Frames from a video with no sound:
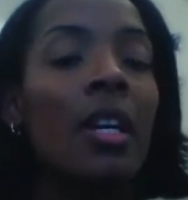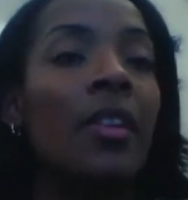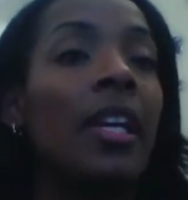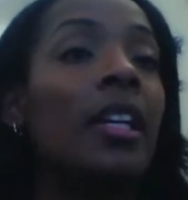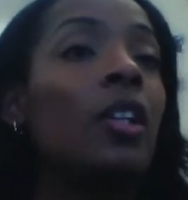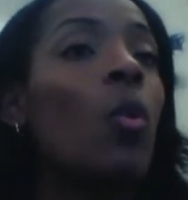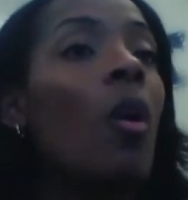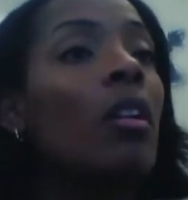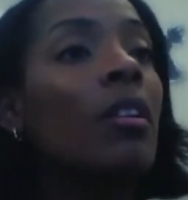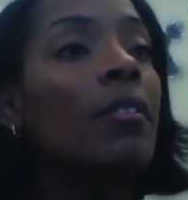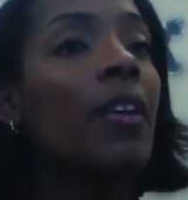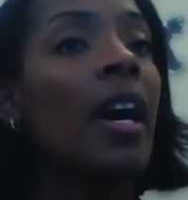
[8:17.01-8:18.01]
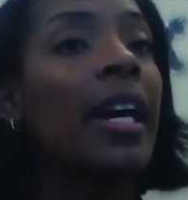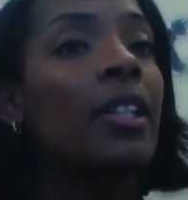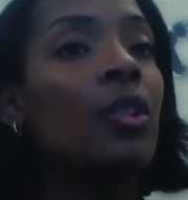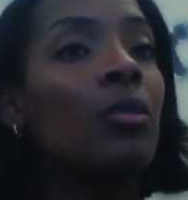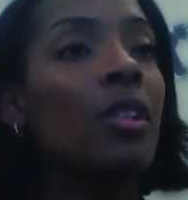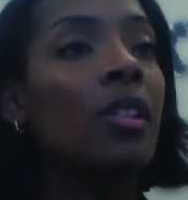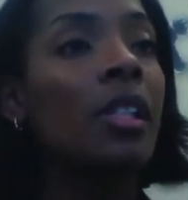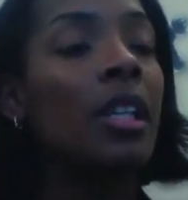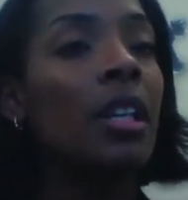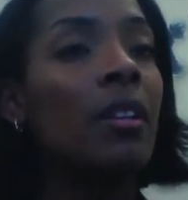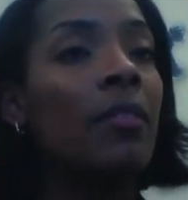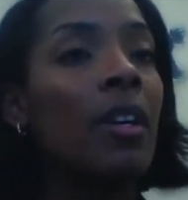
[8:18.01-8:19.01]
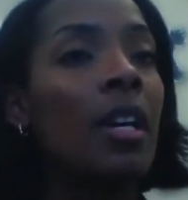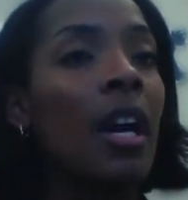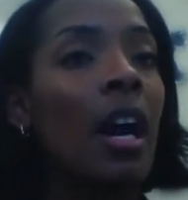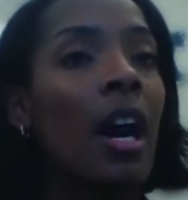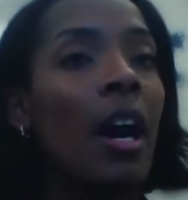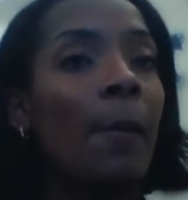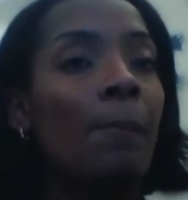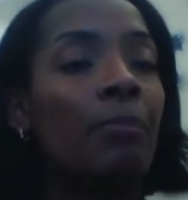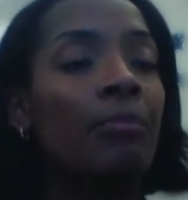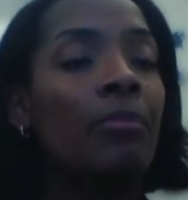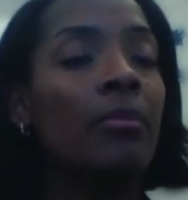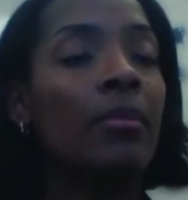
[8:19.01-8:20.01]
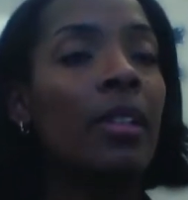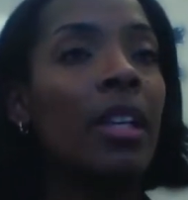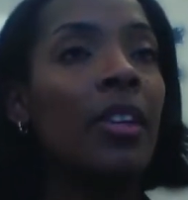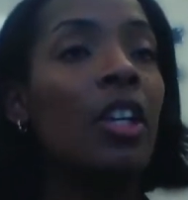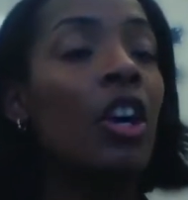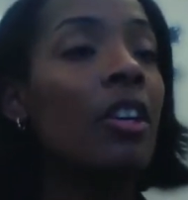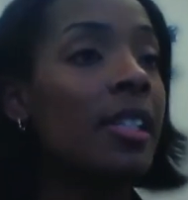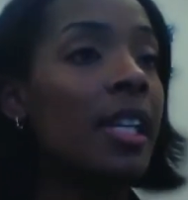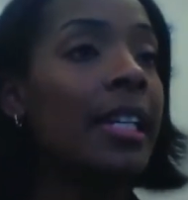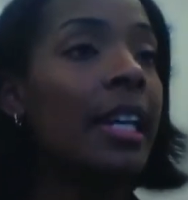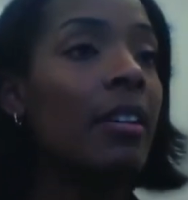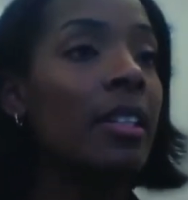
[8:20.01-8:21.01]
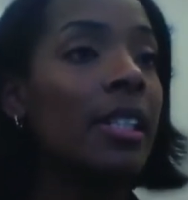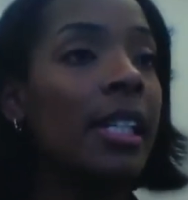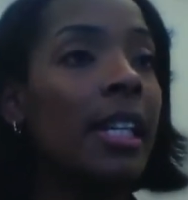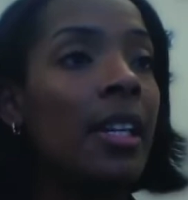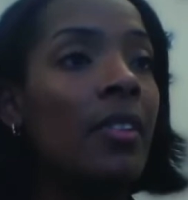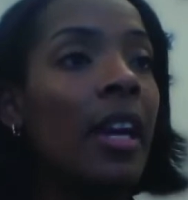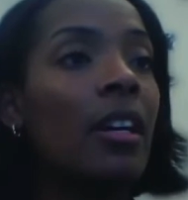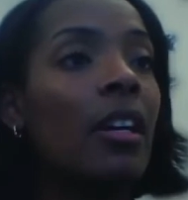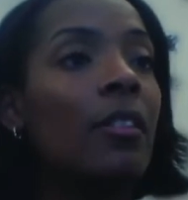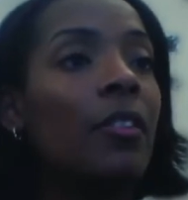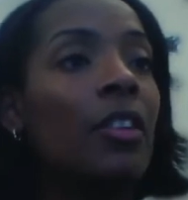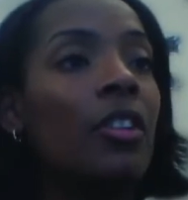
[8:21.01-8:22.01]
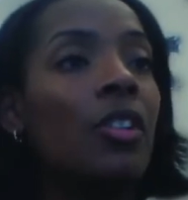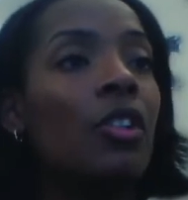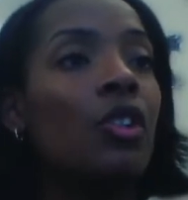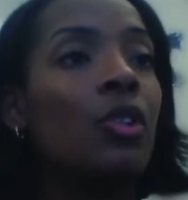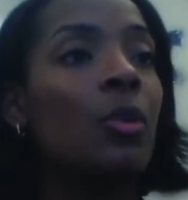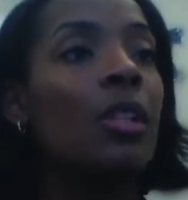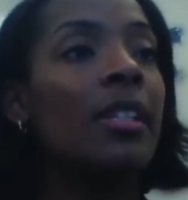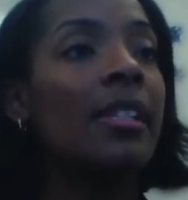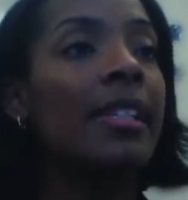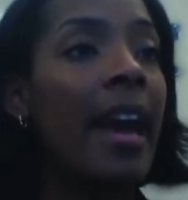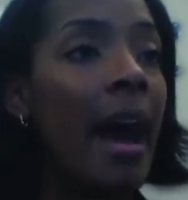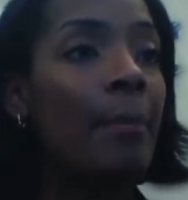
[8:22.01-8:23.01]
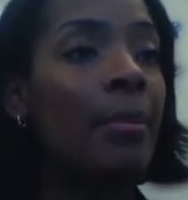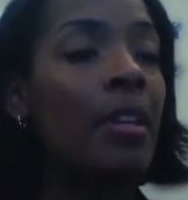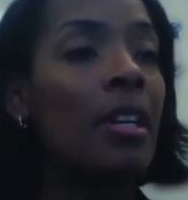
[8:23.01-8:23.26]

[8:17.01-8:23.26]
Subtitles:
They could qualify to receive the Garden State Guarantee that covers a student's gap